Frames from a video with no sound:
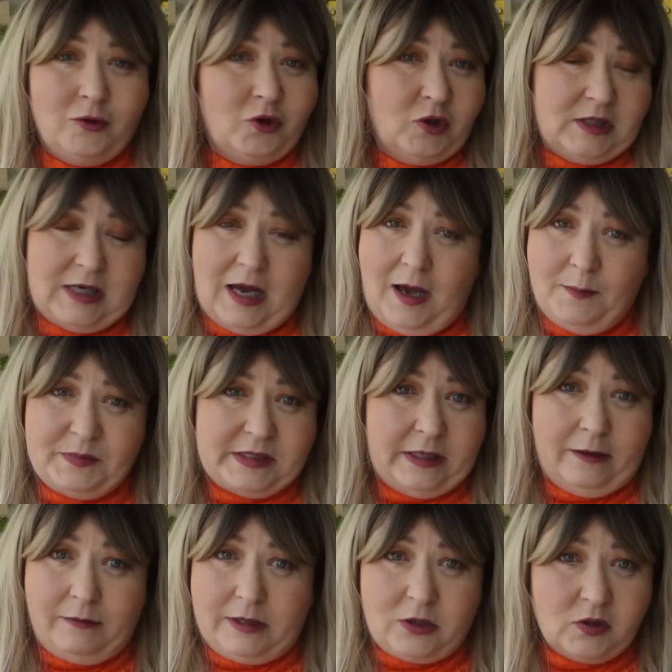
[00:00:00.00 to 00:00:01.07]
just
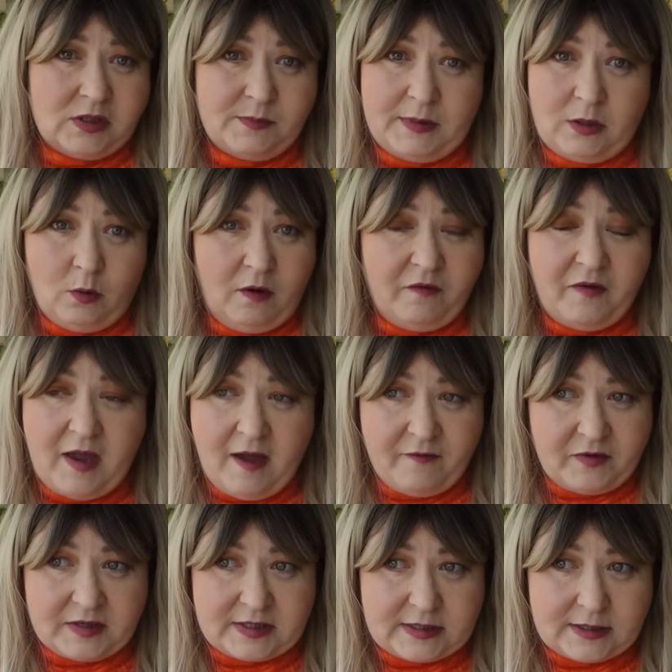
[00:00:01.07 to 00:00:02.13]
absolutely does me no
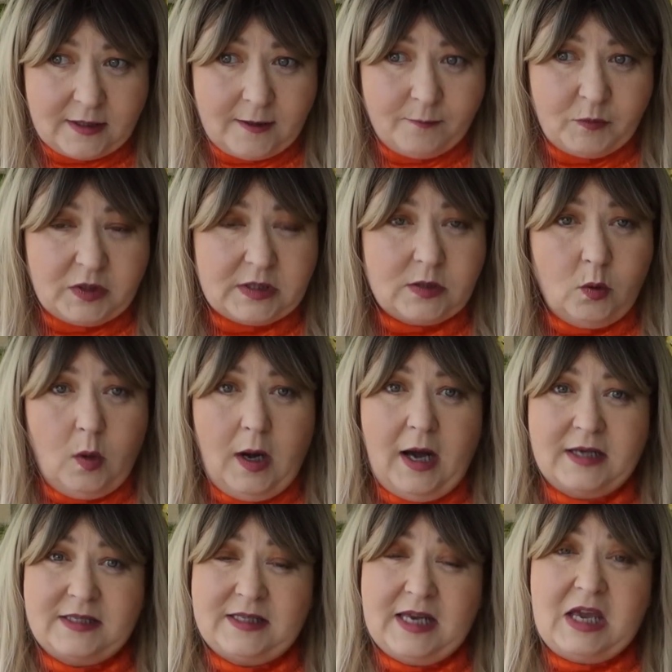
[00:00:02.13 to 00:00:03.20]
favours. So
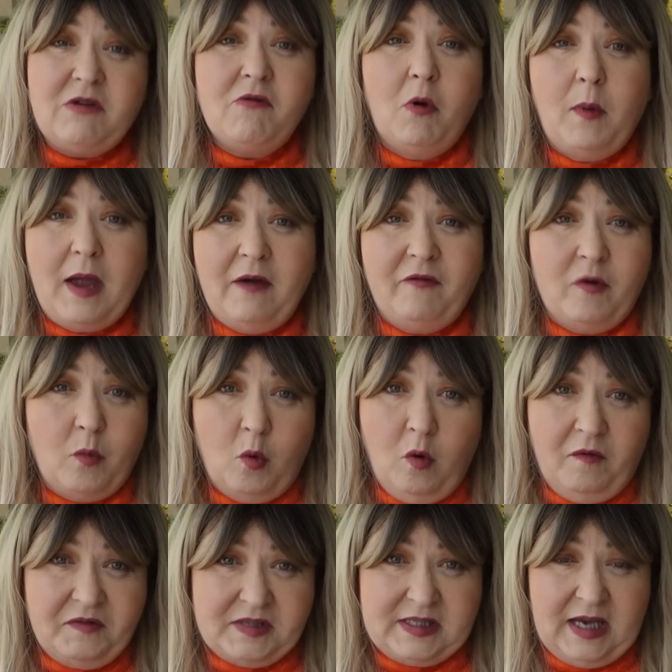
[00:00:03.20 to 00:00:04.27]
I steer away from
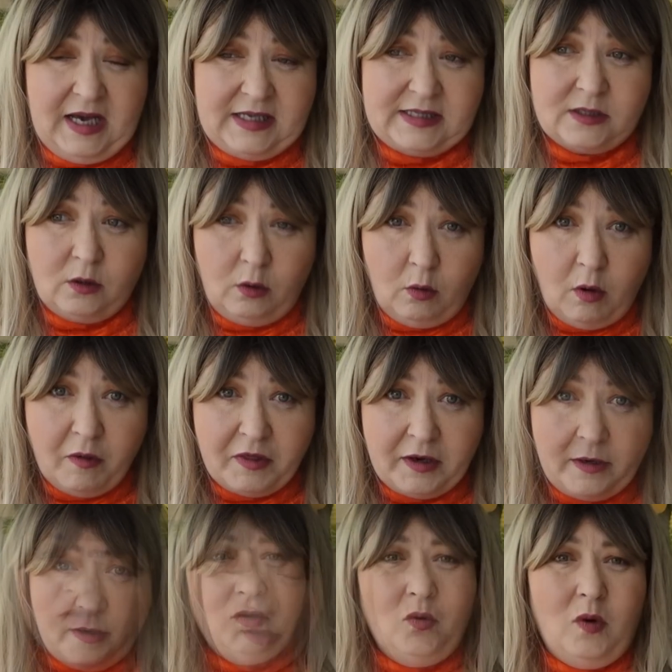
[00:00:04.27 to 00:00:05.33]
oversized
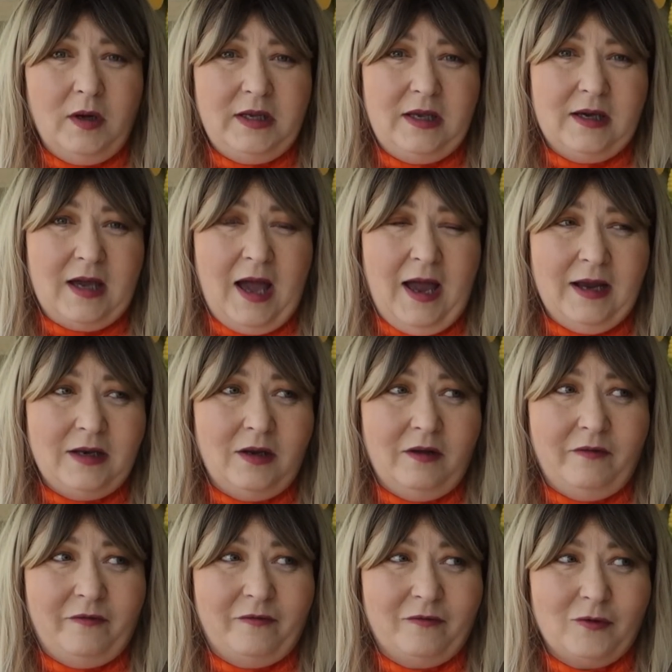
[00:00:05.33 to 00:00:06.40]
clothing. I know you kind
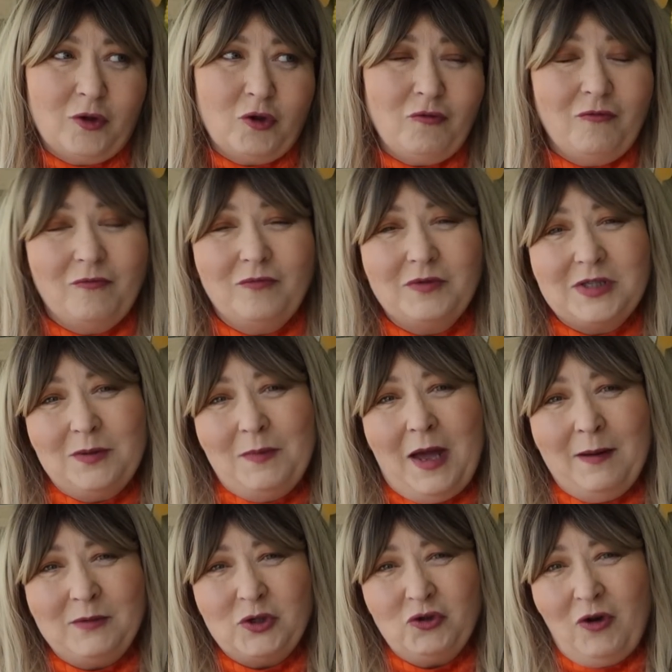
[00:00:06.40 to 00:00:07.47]
of tr
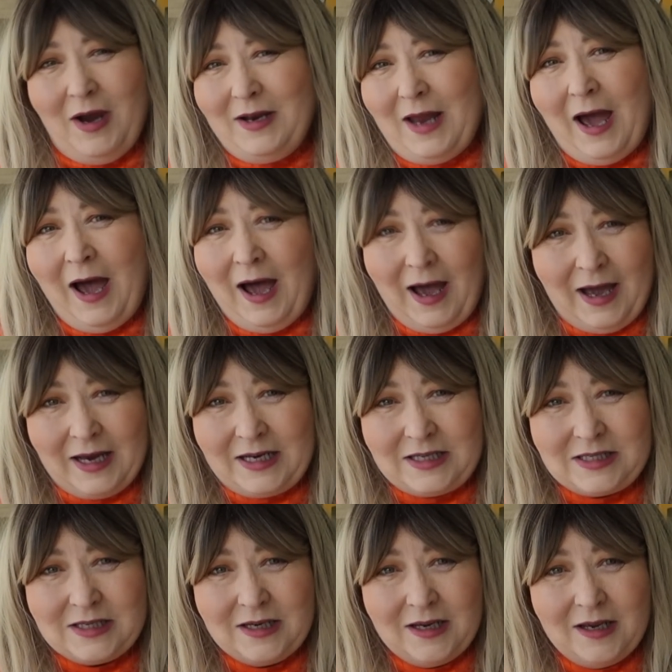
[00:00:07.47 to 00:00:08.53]
sometimes try to
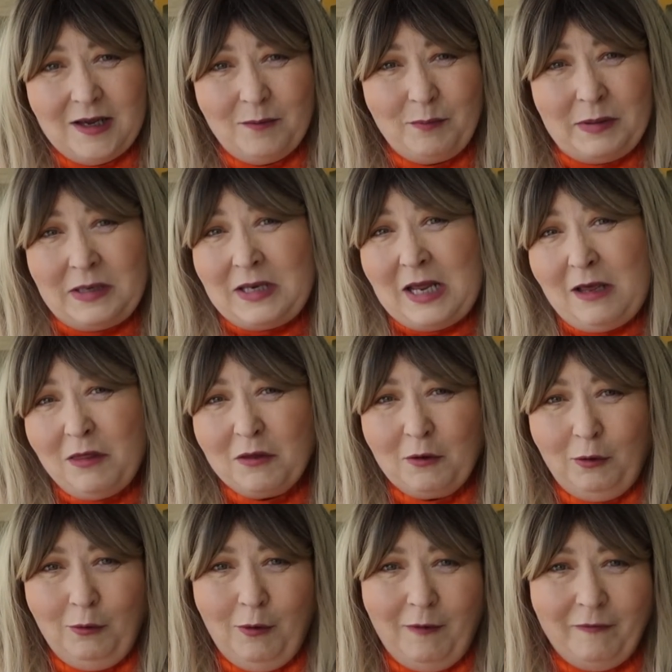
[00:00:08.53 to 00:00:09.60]
hide beneath
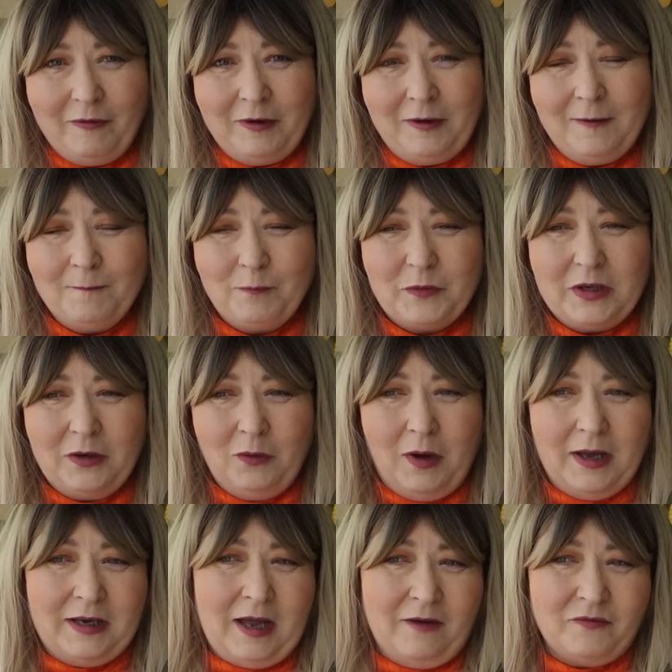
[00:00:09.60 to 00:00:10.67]
clothing, you
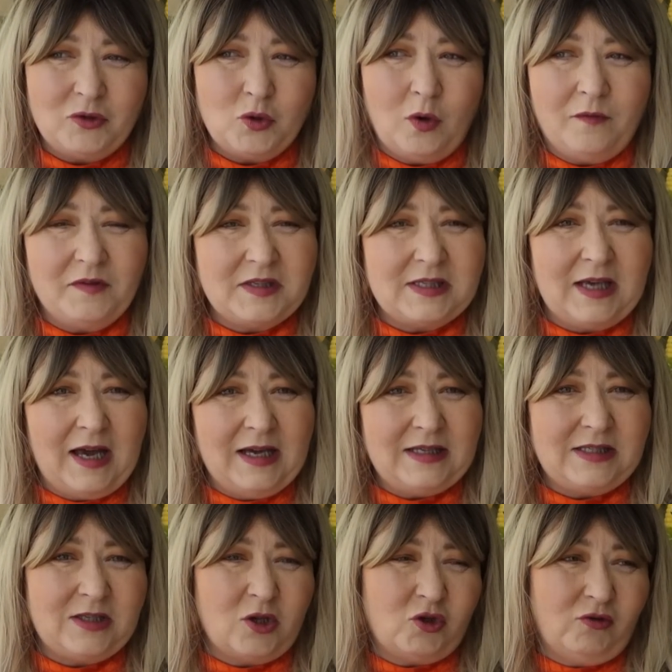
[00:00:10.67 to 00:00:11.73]
know, and have it
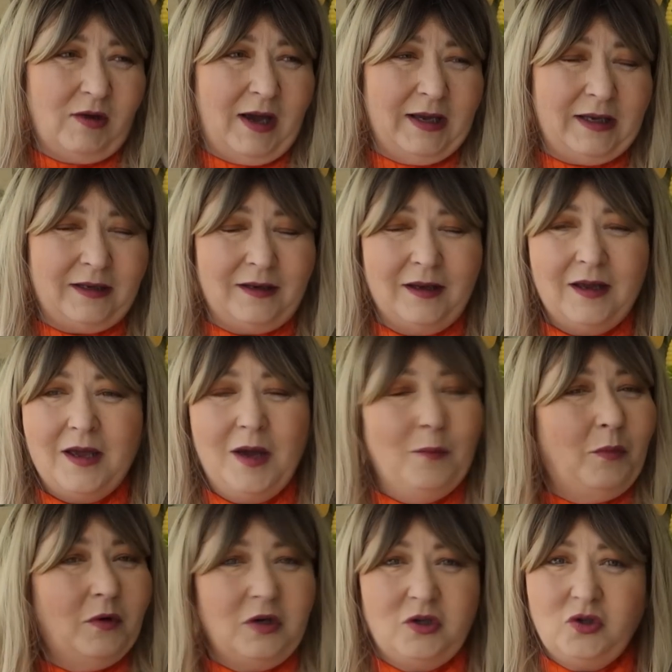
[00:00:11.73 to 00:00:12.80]
oversized to try and,
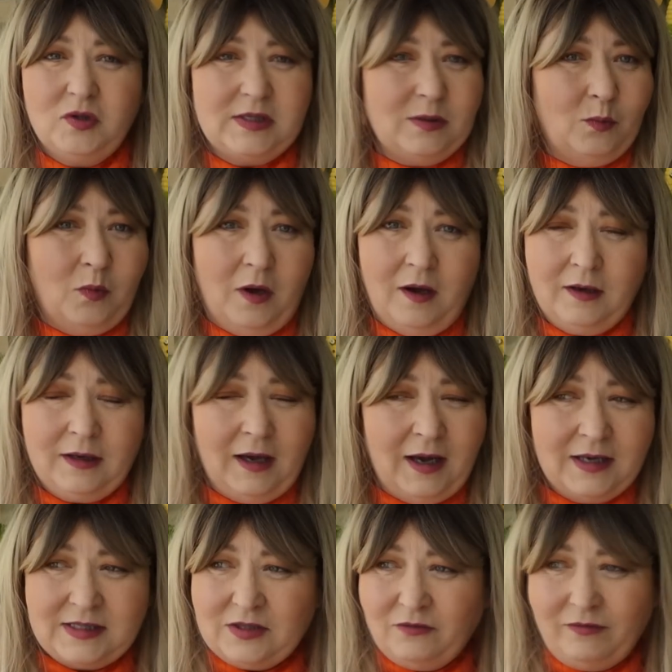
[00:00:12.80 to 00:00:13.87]
but it doesn't work,
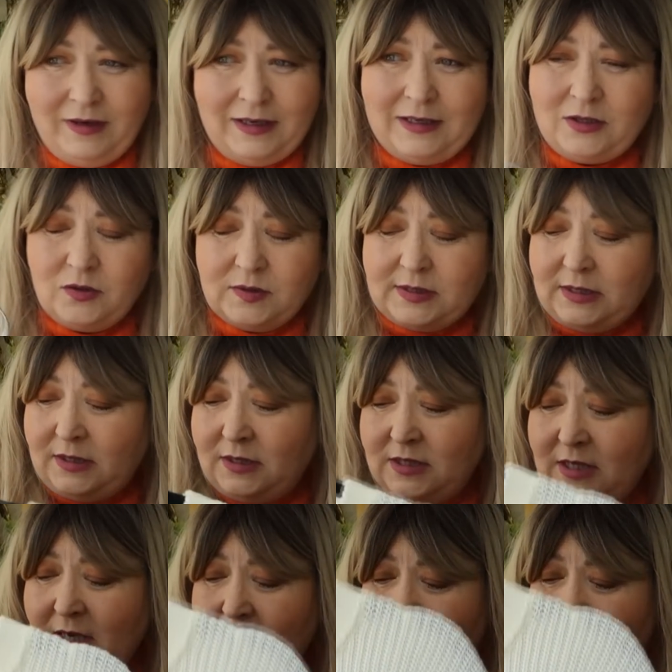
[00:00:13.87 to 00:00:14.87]
guys, it really doesn't.